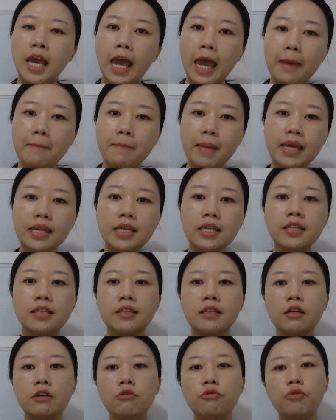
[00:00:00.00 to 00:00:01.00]
And many
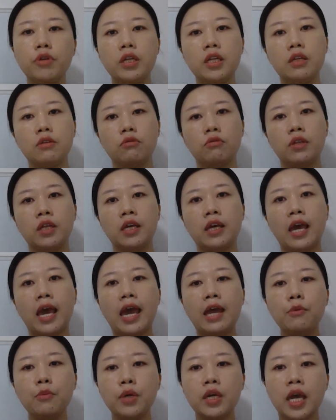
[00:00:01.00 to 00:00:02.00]
still read it today.
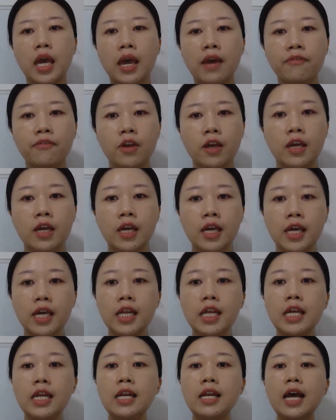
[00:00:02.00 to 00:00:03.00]
And we have
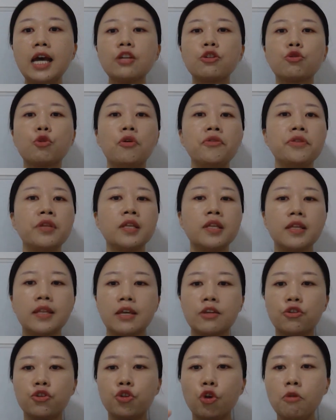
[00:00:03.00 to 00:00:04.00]
it in large quantity.
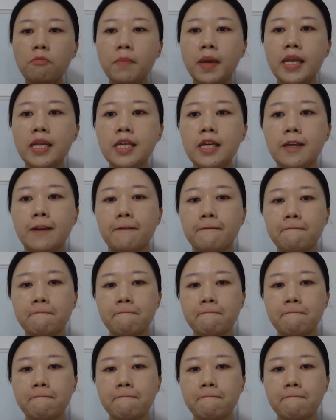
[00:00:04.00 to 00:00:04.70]
There's so many.